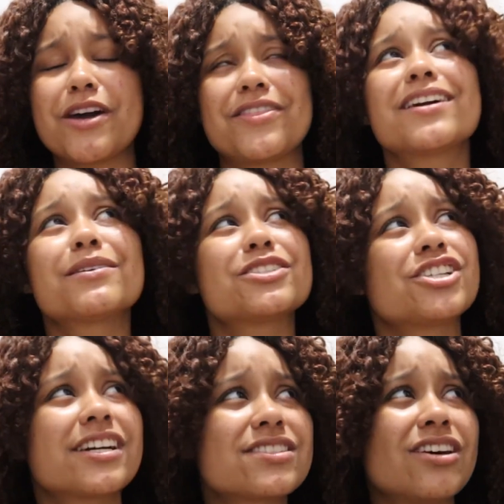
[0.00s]
I think
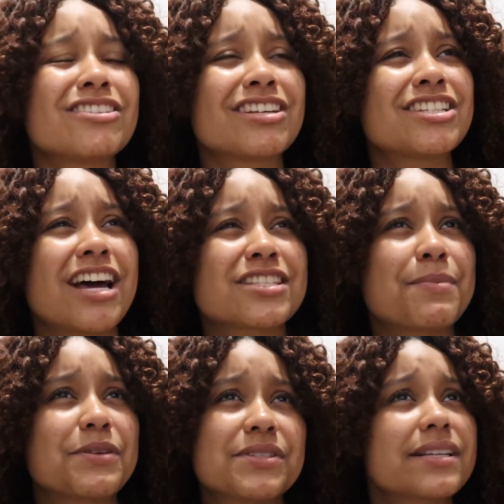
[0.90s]
chicken sausage has
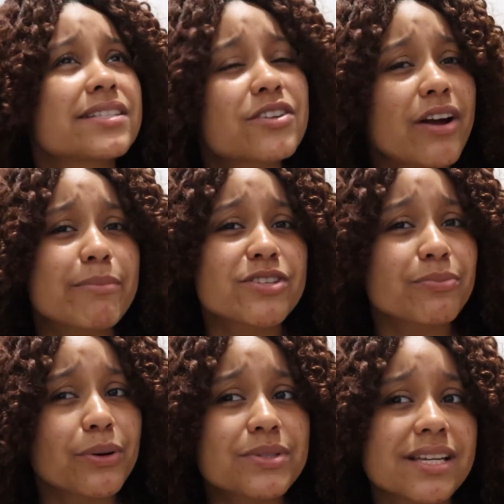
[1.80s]
about 16 grams of
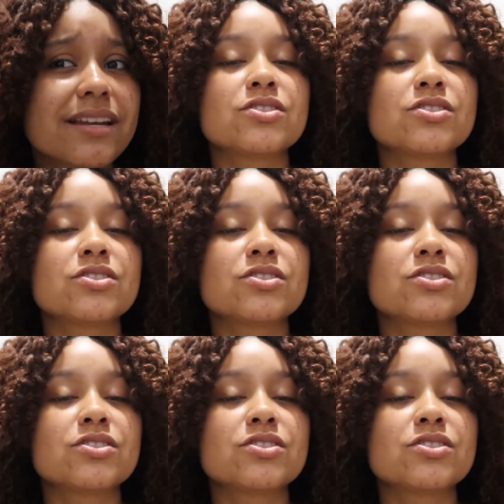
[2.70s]
protein.